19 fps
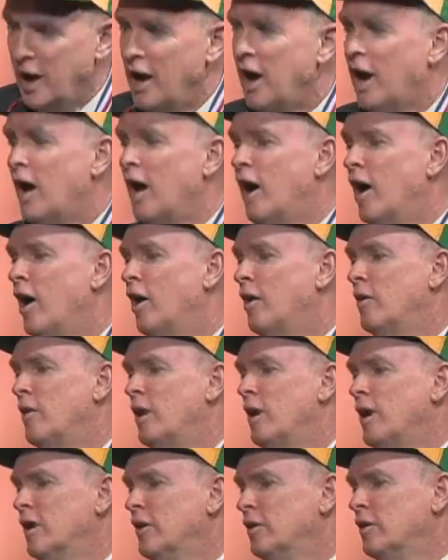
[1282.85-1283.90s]

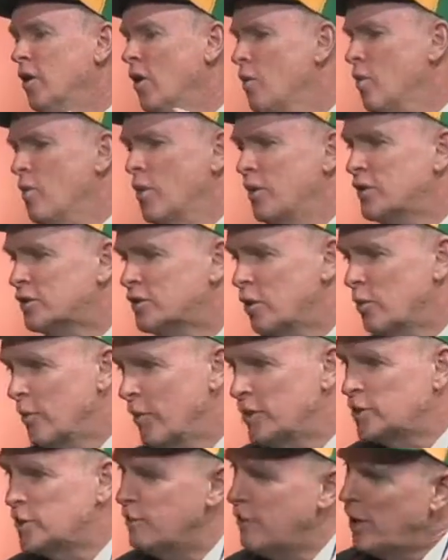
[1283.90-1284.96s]
Don't worry so
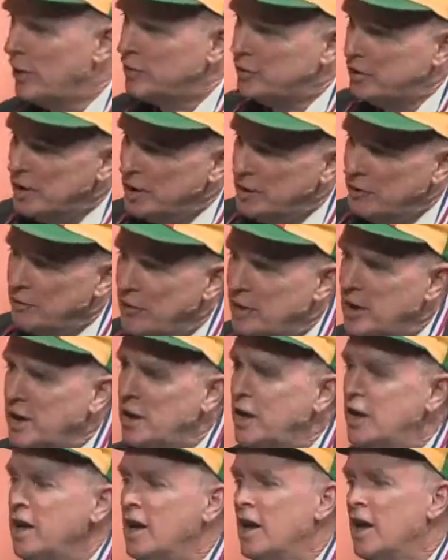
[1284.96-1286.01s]
much about
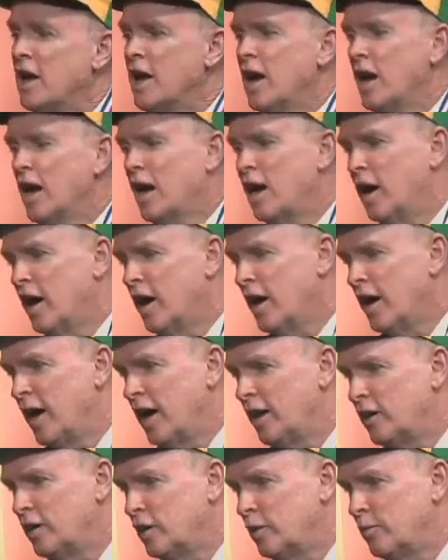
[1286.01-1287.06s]
TV
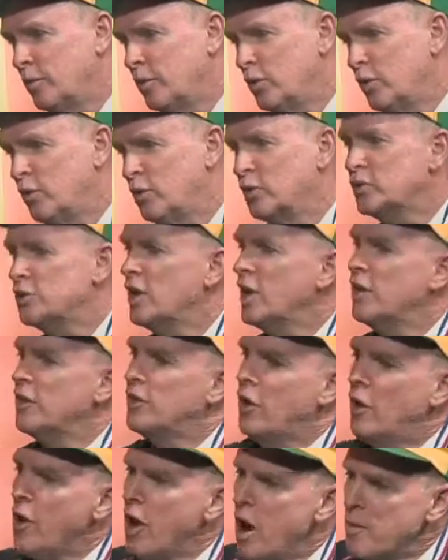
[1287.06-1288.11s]
and computers.
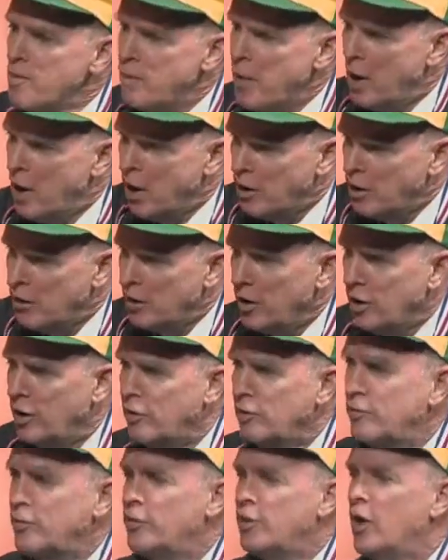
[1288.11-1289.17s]
They're a part
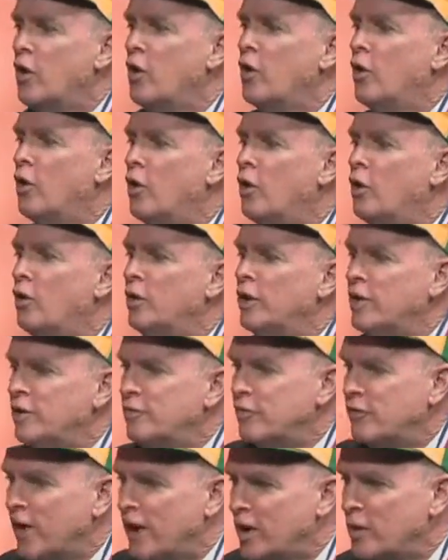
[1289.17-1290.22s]
of the whole
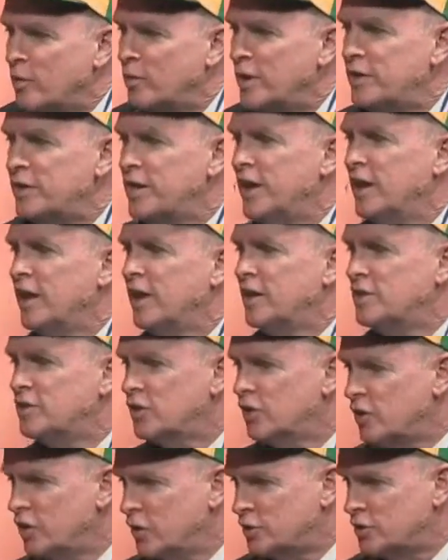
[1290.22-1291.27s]
environment that kids are
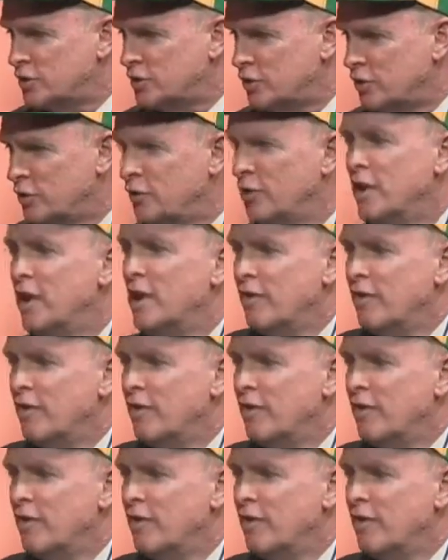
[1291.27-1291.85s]
used to.